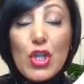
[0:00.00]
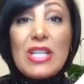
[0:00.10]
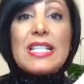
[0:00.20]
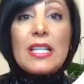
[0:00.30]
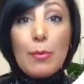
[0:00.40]

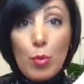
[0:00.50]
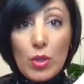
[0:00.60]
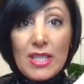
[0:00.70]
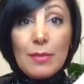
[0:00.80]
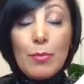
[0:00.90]
is an
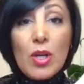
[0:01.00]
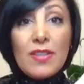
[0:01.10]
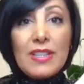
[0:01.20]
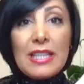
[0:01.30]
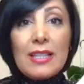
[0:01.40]
important part
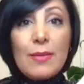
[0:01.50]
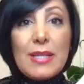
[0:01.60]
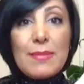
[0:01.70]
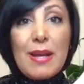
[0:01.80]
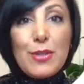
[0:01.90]
of a
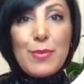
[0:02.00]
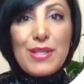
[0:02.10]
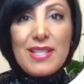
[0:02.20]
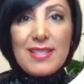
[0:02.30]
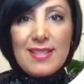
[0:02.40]
database
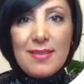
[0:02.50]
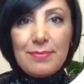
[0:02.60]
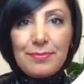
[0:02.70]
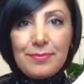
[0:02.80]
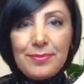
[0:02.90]
management system.
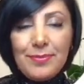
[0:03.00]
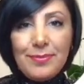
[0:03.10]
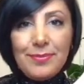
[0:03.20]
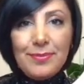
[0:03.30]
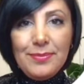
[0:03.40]

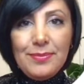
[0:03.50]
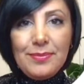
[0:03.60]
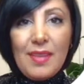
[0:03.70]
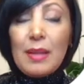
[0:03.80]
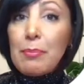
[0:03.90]

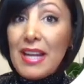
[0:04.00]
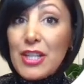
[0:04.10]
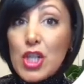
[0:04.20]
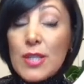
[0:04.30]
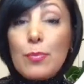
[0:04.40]
It
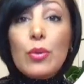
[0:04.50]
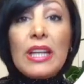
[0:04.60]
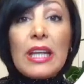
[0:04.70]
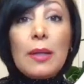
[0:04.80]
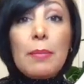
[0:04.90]
manages
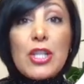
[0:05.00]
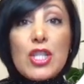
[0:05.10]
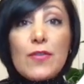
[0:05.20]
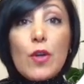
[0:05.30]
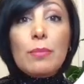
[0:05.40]
bringing
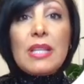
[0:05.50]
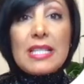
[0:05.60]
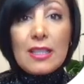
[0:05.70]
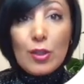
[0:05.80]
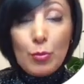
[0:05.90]
pages from
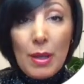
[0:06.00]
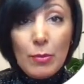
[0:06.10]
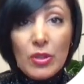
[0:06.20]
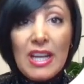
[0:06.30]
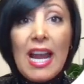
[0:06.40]
disk to
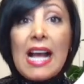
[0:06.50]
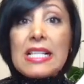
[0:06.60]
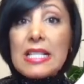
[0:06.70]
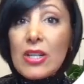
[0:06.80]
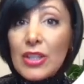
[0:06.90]
memory
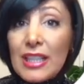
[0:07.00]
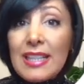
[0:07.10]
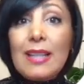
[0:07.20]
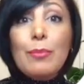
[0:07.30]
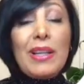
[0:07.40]
as they are
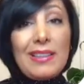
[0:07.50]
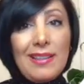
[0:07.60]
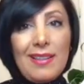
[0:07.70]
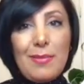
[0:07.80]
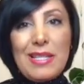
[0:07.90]
needed by the
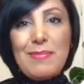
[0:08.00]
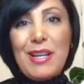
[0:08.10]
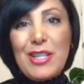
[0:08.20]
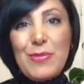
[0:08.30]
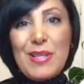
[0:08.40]
database
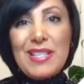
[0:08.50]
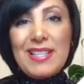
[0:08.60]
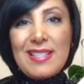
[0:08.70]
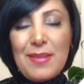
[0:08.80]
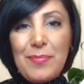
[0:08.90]
management
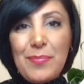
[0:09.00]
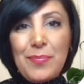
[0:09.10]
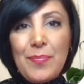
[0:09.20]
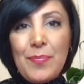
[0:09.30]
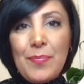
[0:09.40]
system.
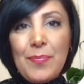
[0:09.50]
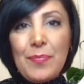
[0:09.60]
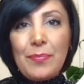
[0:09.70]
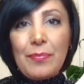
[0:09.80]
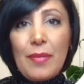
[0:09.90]

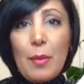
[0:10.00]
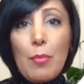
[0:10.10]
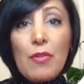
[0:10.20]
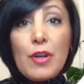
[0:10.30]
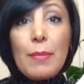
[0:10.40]

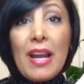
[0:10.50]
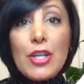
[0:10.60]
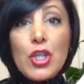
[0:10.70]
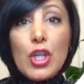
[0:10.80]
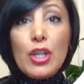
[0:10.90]
Buffer
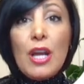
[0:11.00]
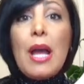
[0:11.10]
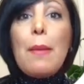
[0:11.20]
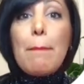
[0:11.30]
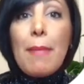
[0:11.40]
Manager
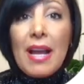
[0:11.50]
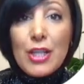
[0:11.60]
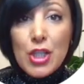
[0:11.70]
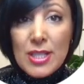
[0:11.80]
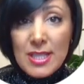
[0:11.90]

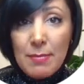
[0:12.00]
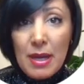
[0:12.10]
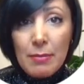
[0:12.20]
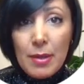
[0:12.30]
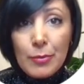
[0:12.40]
manages the
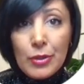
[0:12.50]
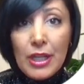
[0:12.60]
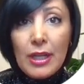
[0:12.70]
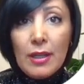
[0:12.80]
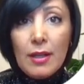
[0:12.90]
main
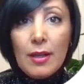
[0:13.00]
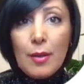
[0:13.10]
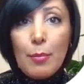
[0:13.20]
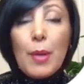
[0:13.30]
memory by